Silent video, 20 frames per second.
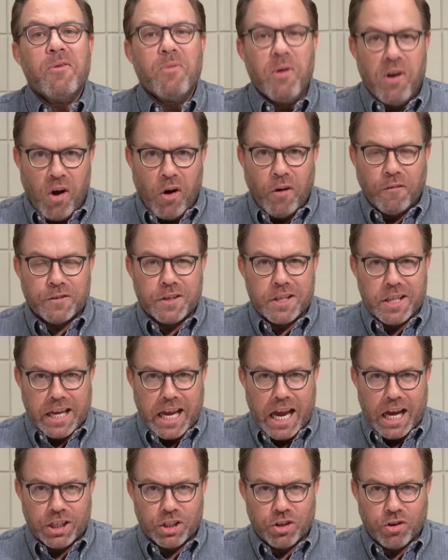we're off to the
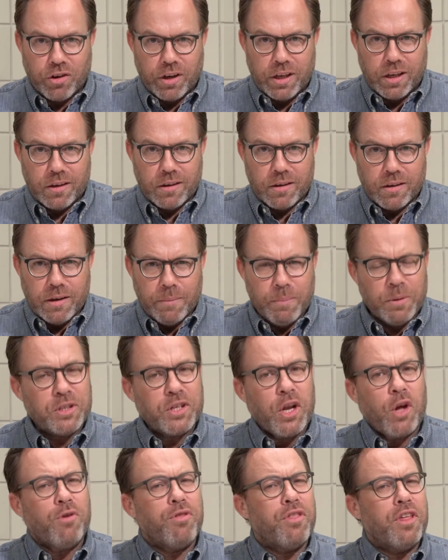country, but
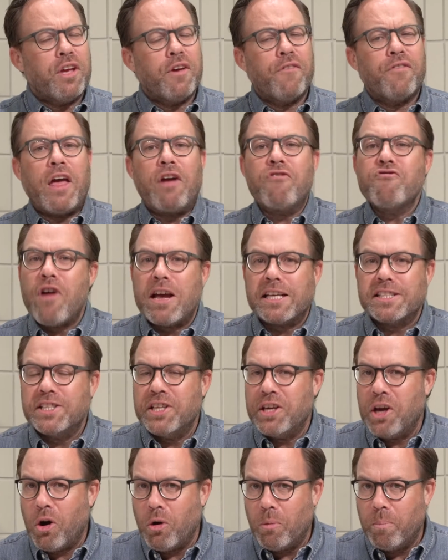don't think of that rusty
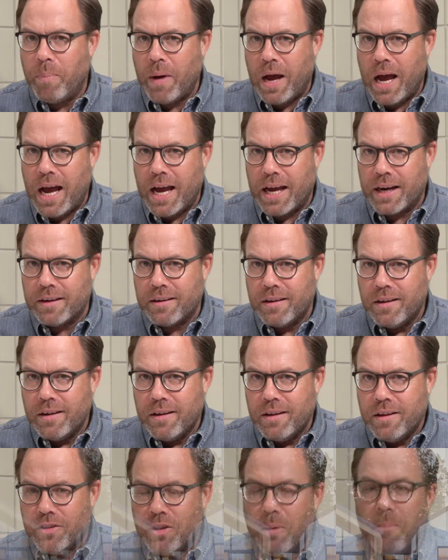old barn. The